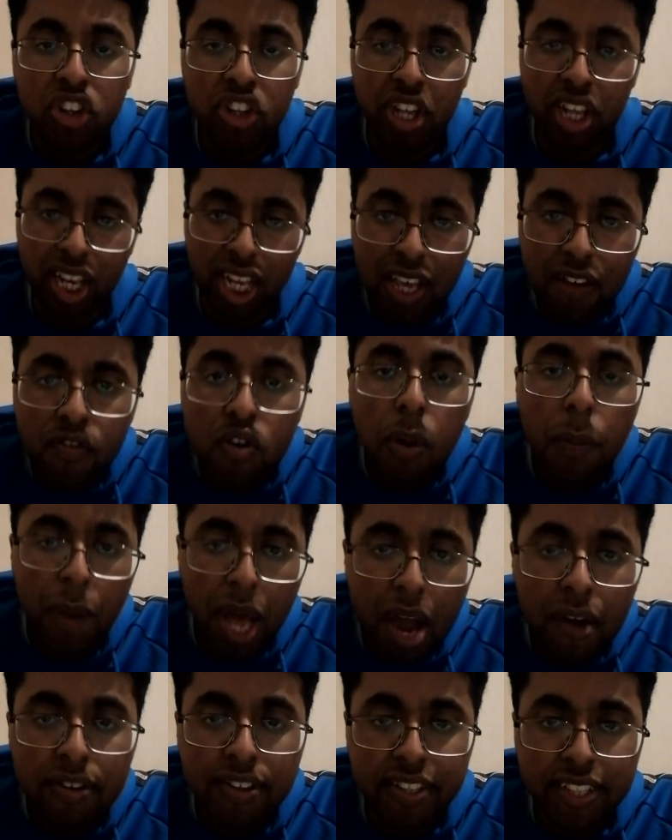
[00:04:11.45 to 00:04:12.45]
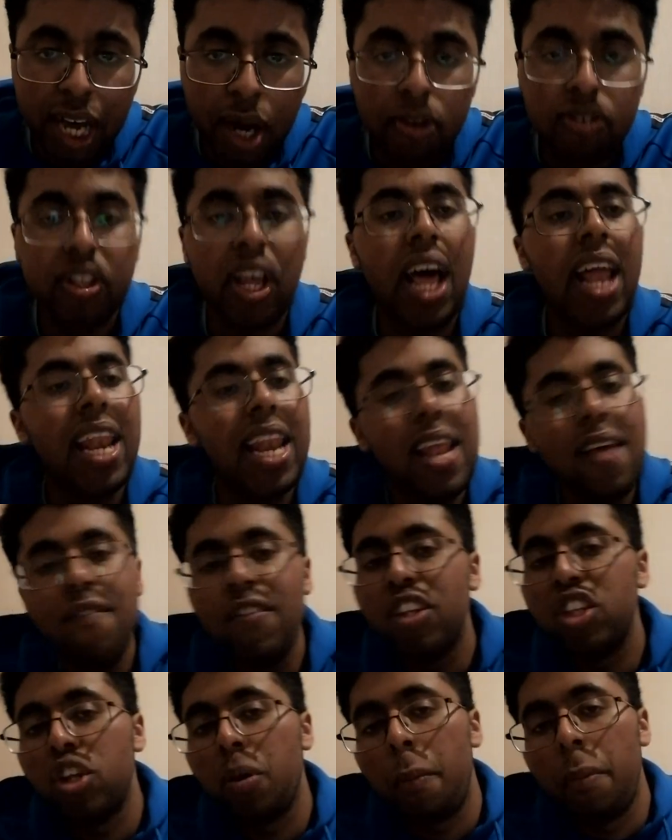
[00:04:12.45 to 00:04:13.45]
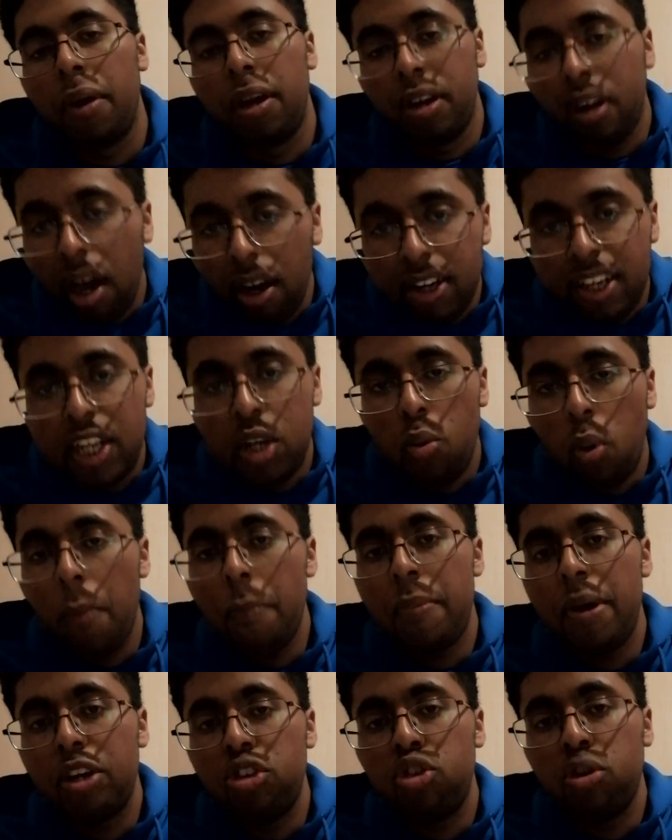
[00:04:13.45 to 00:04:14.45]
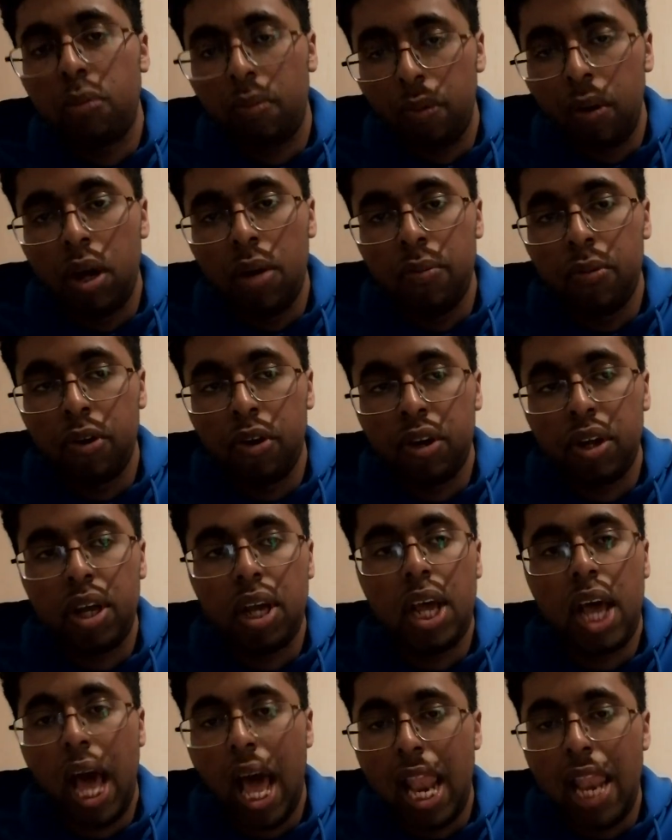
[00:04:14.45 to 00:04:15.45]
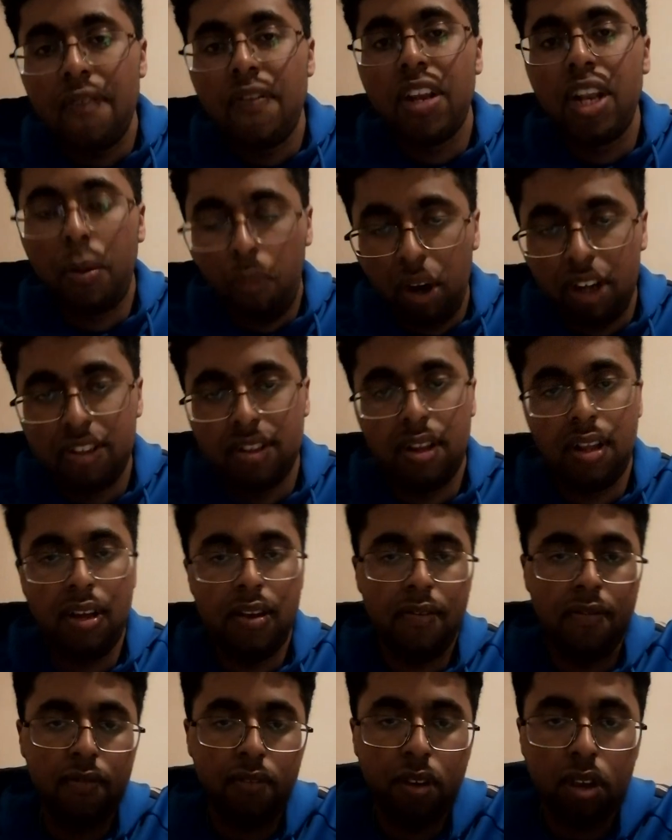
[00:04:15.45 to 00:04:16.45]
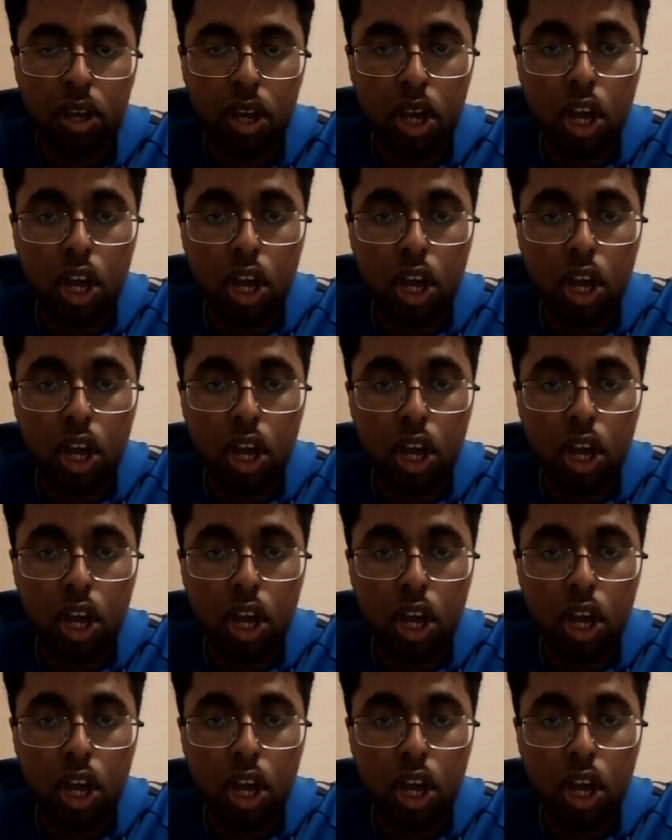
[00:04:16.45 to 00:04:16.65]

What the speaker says: to leave your parents' house and live in some dirty one-bedroom apartment and live a depressed life.